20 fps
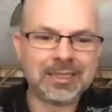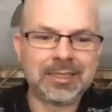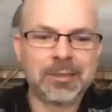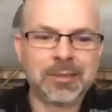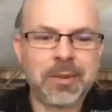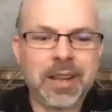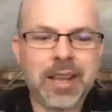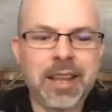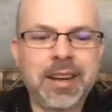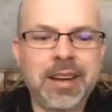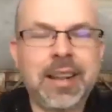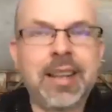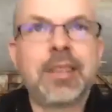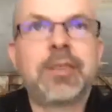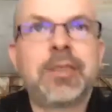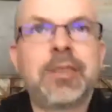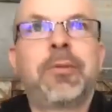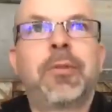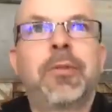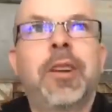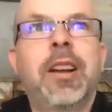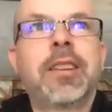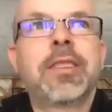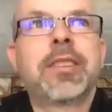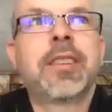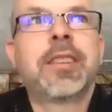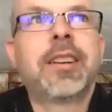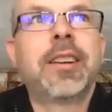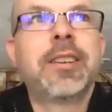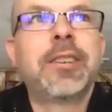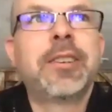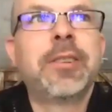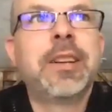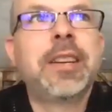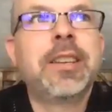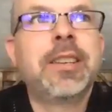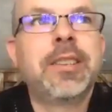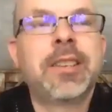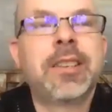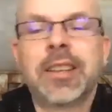We got a nice frost on our
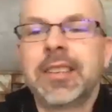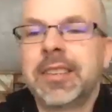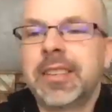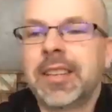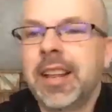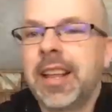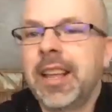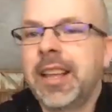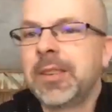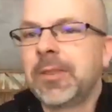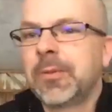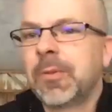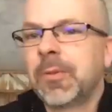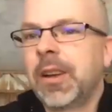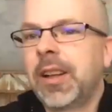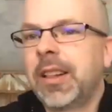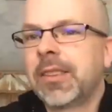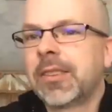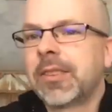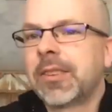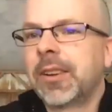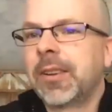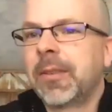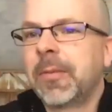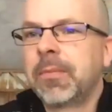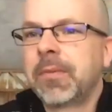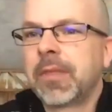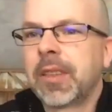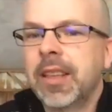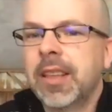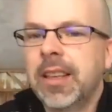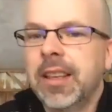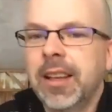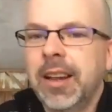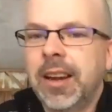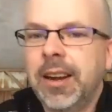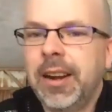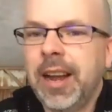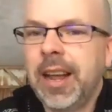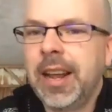trees today as well, so.
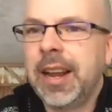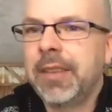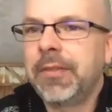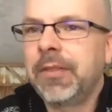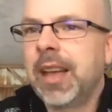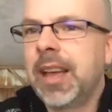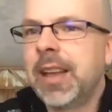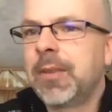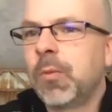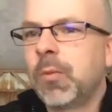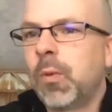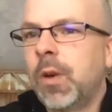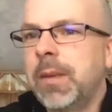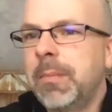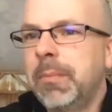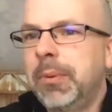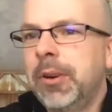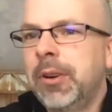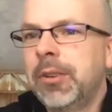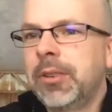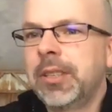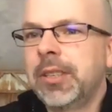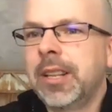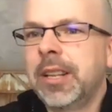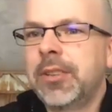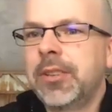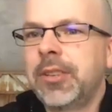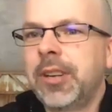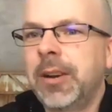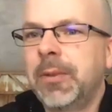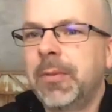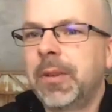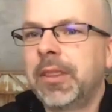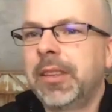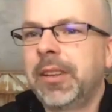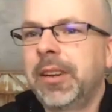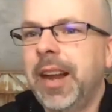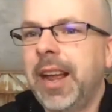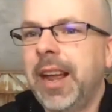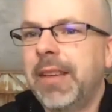All right, I've got one person that shared what
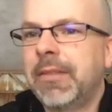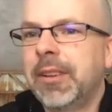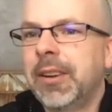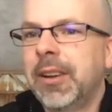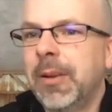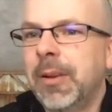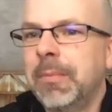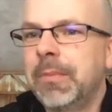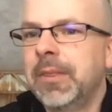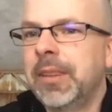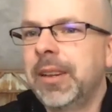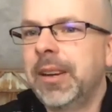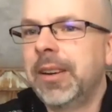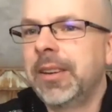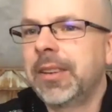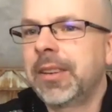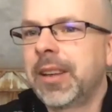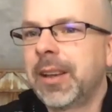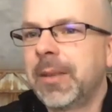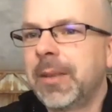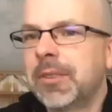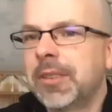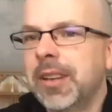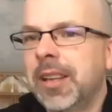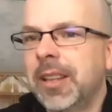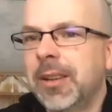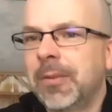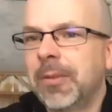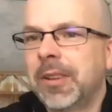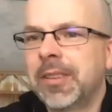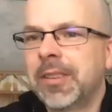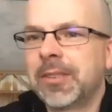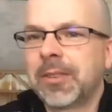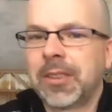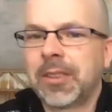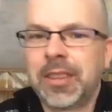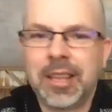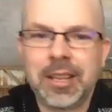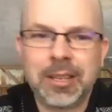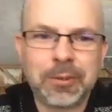they're having. Oh, here comes another one. So
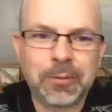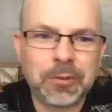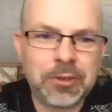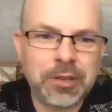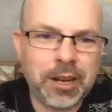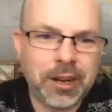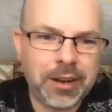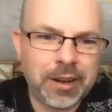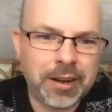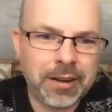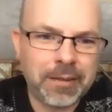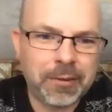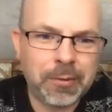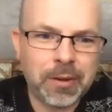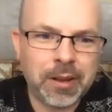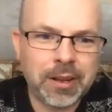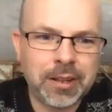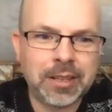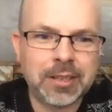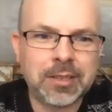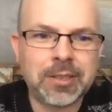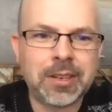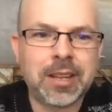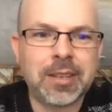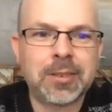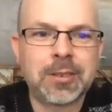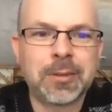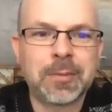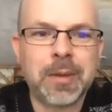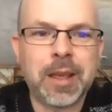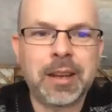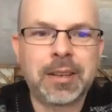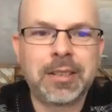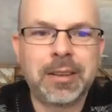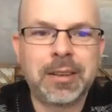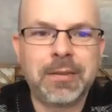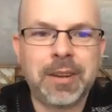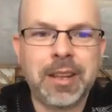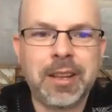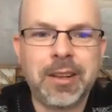thanks for sharing, everyone. Let's get some
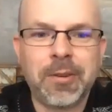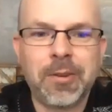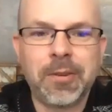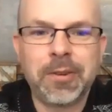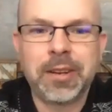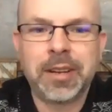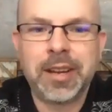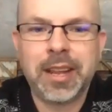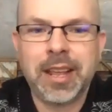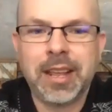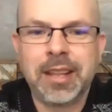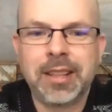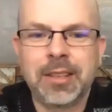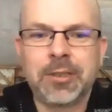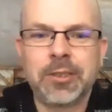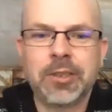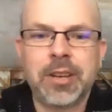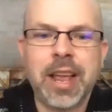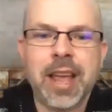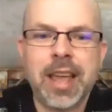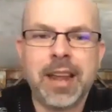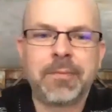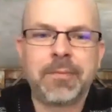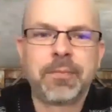activity going today in the chat.